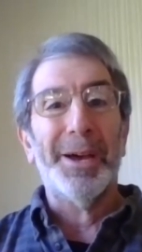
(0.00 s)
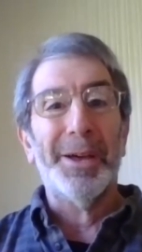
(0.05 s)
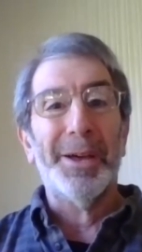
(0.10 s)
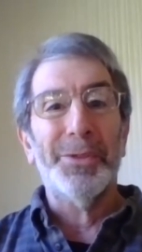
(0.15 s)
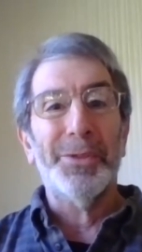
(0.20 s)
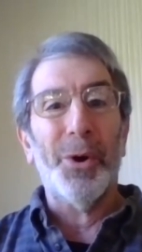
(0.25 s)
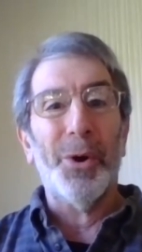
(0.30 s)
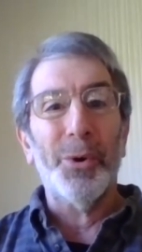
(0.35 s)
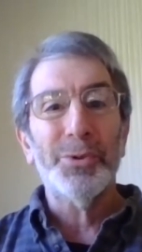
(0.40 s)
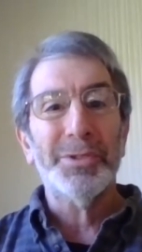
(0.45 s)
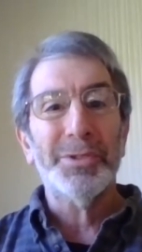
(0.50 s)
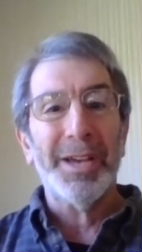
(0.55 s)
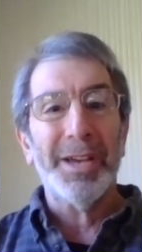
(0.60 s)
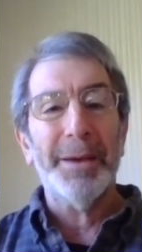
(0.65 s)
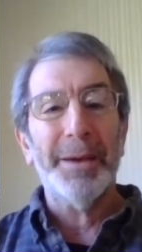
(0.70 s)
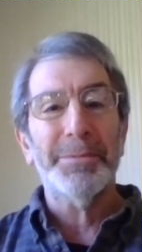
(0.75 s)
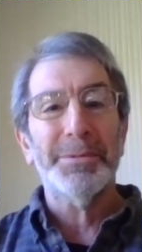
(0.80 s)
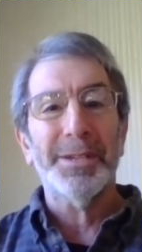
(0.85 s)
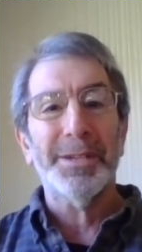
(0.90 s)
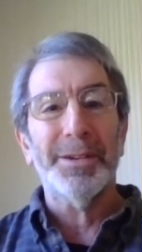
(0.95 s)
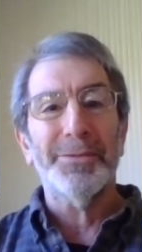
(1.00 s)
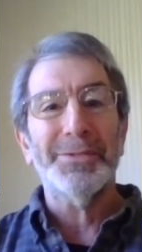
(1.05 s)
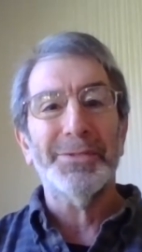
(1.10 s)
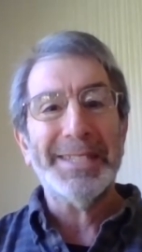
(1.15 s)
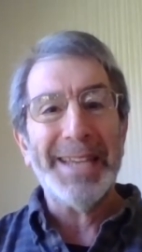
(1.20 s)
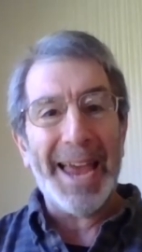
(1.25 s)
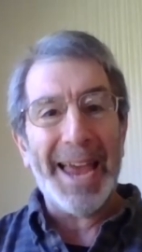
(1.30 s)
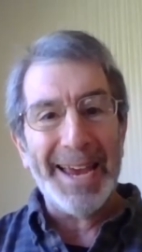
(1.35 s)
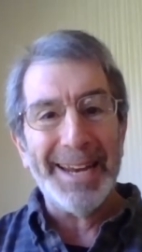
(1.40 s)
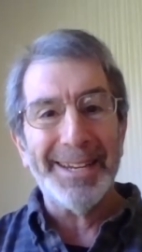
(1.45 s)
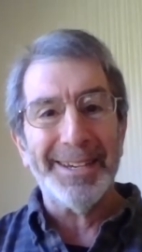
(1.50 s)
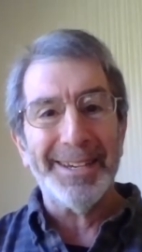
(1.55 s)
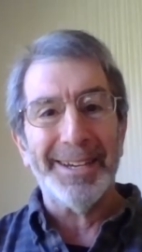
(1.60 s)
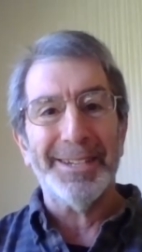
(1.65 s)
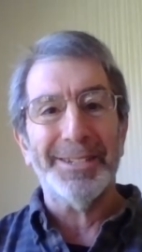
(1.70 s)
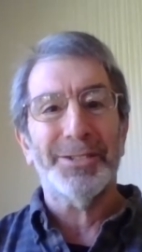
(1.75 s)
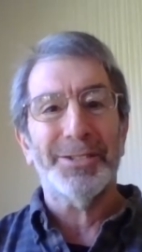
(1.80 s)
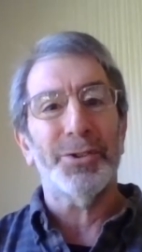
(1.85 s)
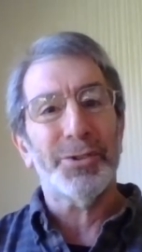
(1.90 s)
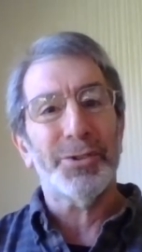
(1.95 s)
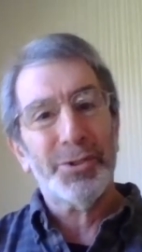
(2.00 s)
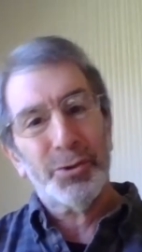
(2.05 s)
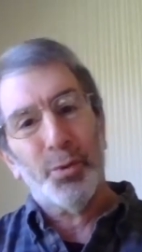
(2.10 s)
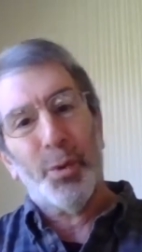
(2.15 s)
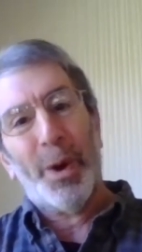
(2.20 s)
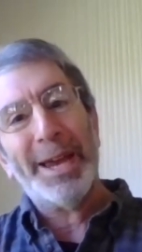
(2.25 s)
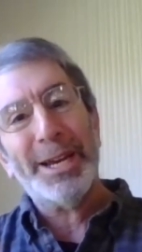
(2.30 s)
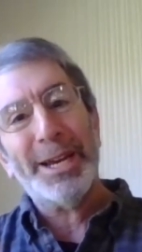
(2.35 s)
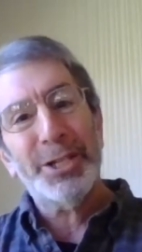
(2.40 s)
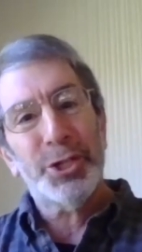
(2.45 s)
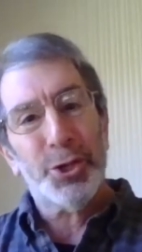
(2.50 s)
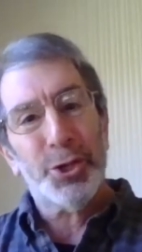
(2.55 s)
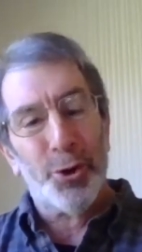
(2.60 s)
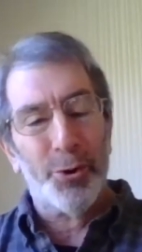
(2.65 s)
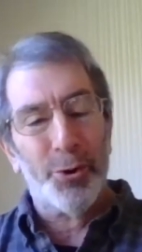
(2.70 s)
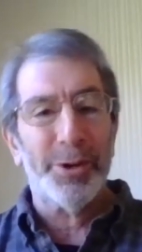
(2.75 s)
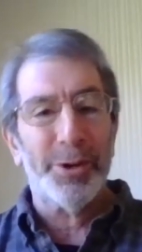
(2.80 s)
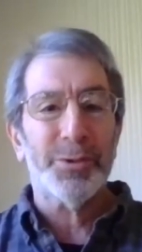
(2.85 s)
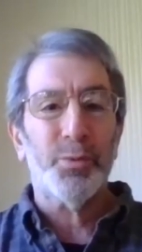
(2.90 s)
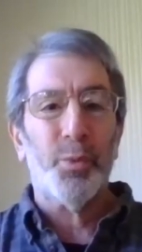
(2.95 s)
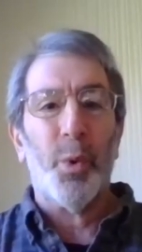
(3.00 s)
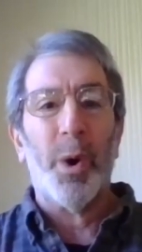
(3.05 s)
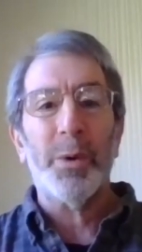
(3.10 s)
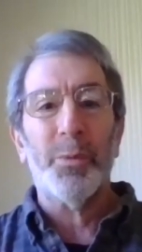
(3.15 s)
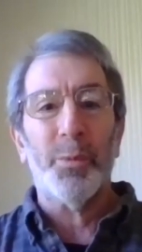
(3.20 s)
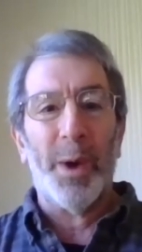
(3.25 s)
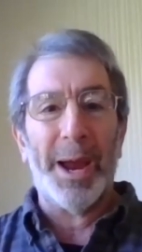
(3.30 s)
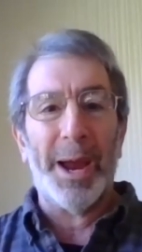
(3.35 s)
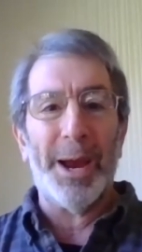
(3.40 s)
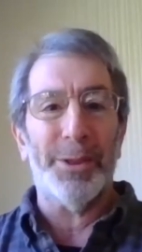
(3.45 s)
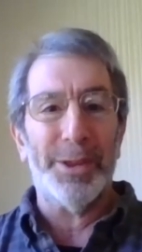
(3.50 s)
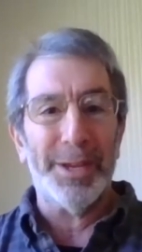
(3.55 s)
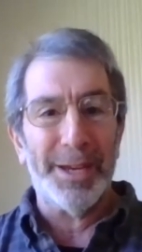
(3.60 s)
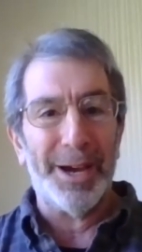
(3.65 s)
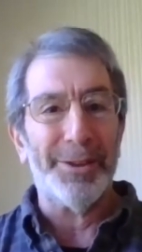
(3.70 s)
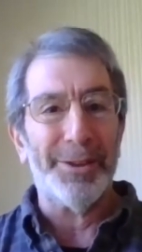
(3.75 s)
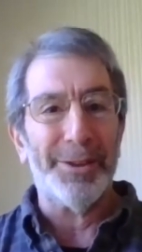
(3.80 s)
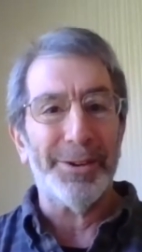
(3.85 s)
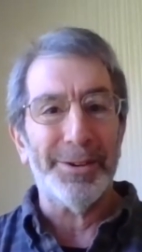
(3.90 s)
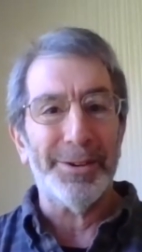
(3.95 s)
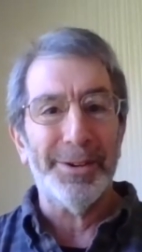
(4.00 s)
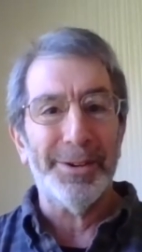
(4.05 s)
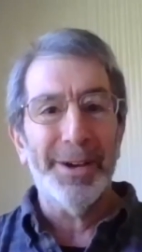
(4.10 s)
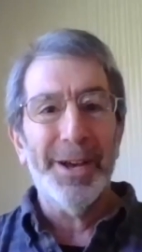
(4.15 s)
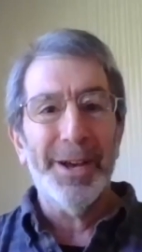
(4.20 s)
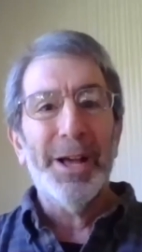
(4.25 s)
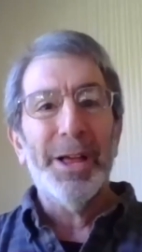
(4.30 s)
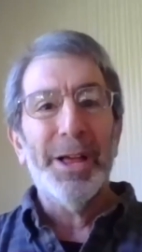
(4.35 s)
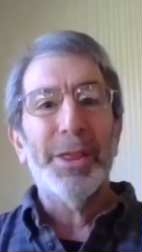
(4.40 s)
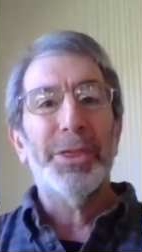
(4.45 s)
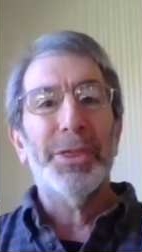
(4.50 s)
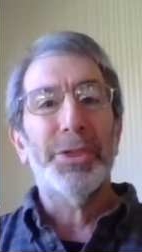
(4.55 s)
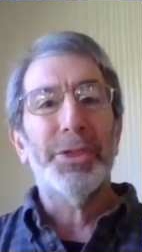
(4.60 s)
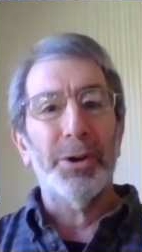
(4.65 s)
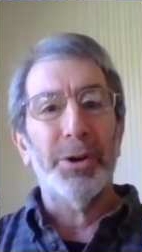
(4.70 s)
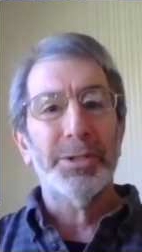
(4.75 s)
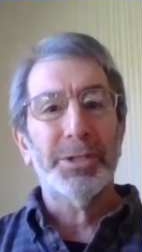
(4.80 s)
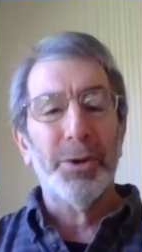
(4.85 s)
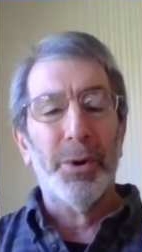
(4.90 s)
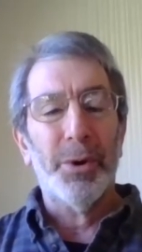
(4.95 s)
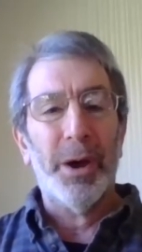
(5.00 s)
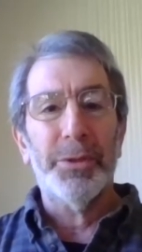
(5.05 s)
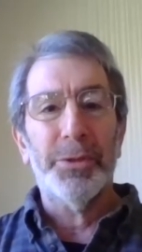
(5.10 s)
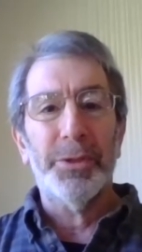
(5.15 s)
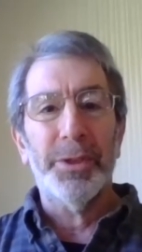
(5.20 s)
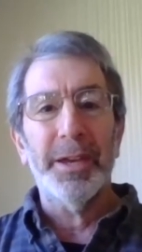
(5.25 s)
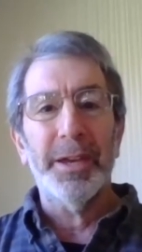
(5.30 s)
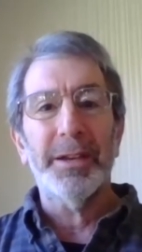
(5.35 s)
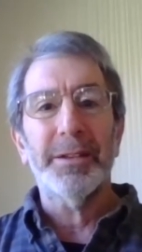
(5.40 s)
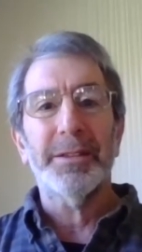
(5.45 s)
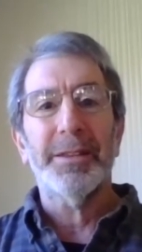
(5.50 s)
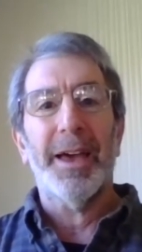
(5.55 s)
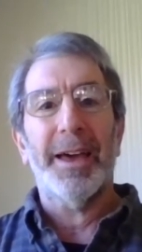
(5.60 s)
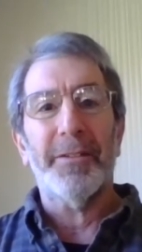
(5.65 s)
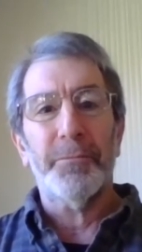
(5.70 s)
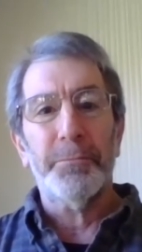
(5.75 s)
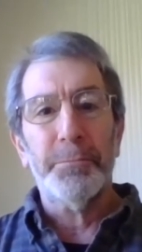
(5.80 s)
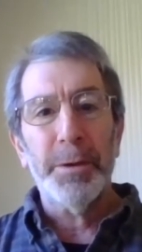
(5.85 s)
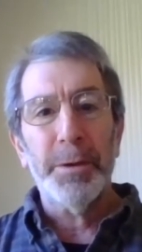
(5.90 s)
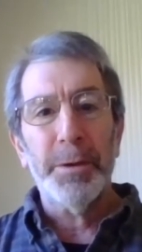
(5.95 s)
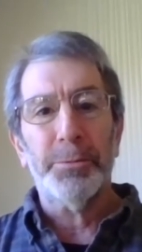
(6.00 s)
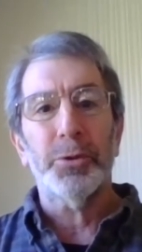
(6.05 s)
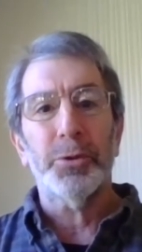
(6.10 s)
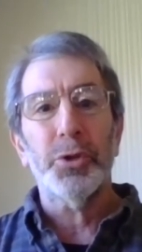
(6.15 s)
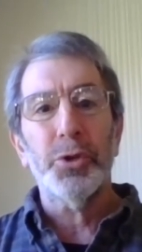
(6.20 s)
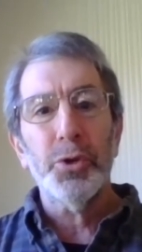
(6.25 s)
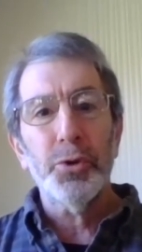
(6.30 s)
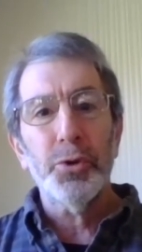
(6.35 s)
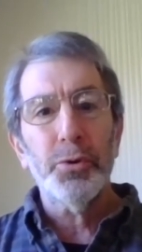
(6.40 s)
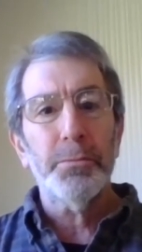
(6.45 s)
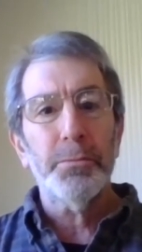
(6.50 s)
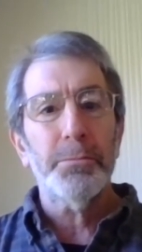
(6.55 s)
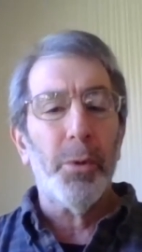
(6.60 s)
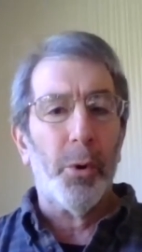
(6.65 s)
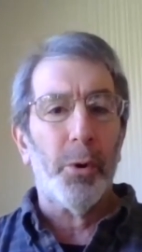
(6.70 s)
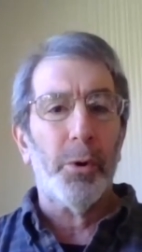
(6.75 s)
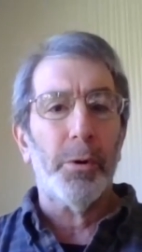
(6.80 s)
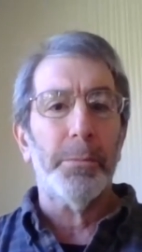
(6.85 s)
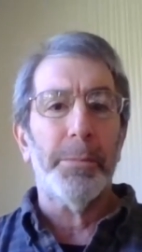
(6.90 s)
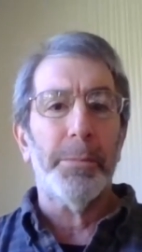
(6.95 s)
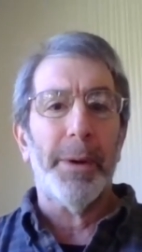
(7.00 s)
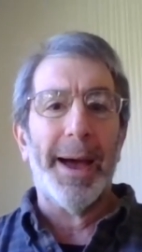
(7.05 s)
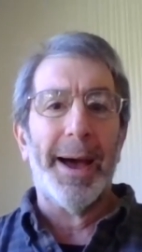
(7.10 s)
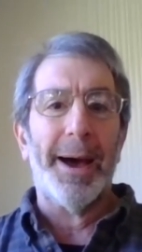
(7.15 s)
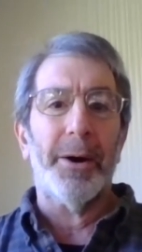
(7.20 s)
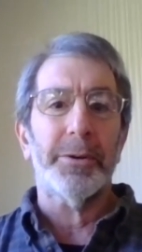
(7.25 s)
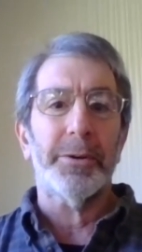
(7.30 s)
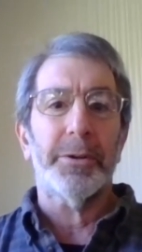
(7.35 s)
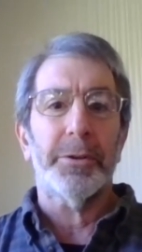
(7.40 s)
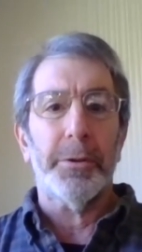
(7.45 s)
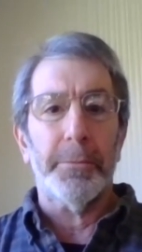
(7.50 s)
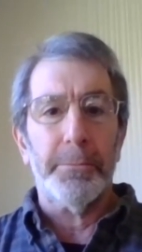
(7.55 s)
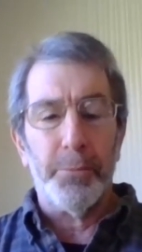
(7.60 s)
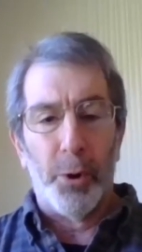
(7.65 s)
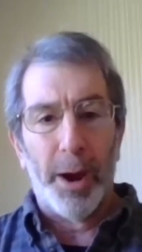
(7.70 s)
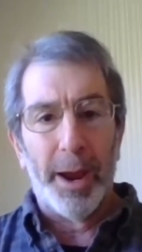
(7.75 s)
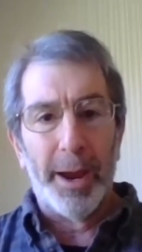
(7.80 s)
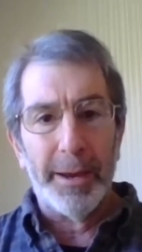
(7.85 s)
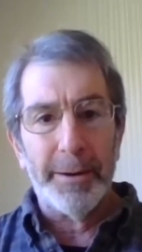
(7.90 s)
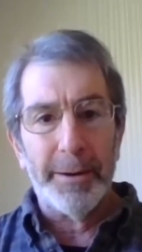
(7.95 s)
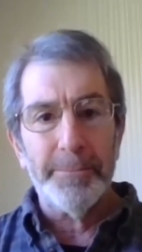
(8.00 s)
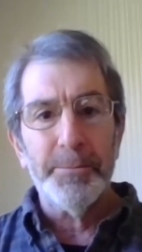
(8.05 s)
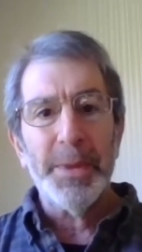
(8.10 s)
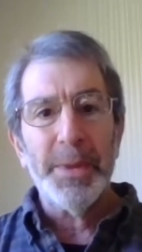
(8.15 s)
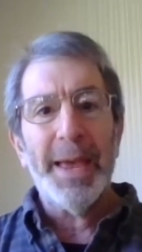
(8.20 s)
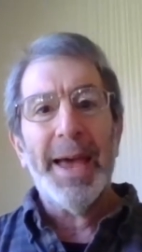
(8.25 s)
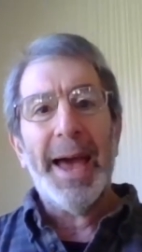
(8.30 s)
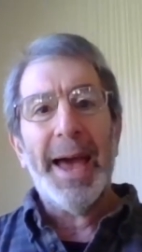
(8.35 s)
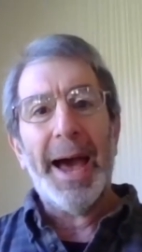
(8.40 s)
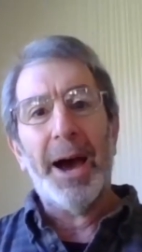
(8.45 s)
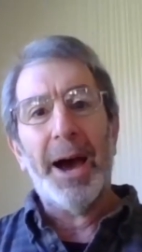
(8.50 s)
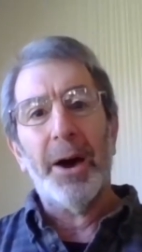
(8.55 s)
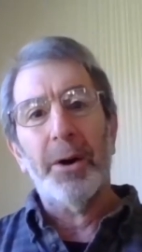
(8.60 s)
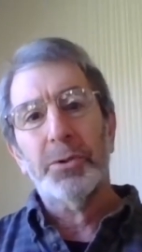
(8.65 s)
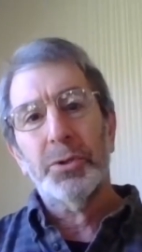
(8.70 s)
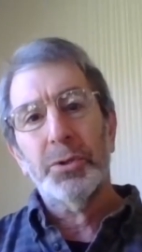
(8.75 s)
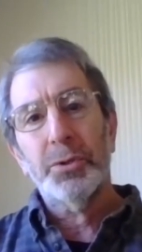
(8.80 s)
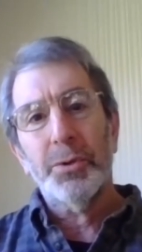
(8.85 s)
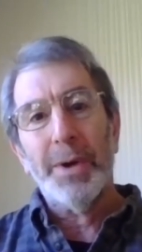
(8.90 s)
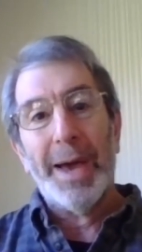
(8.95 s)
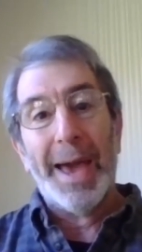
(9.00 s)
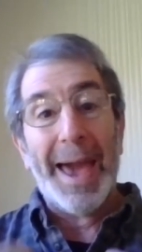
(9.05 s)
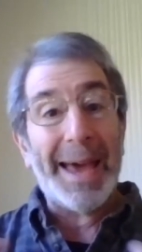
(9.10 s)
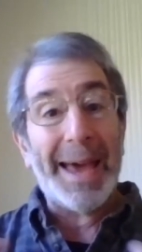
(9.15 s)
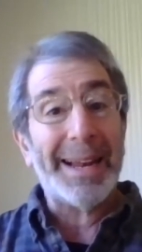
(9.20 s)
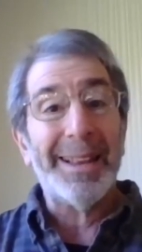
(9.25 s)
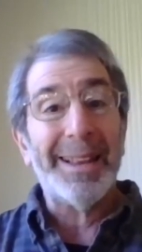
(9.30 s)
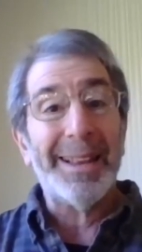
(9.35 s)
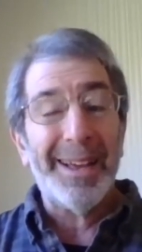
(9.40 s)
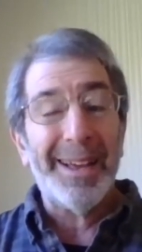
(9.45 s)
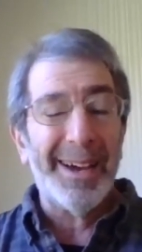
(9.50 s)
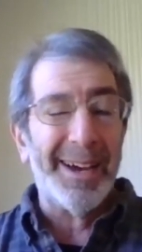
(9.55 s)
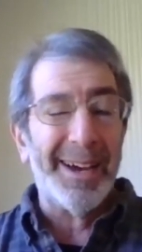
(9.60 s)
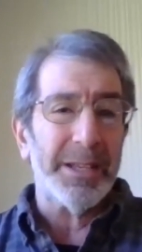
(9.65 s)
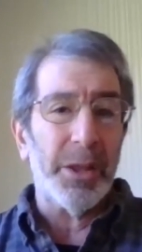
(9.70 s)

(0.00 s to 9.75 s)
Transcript: those types of data to sway juries one way or the other. So I think that if people knew more about the brain, how to analyze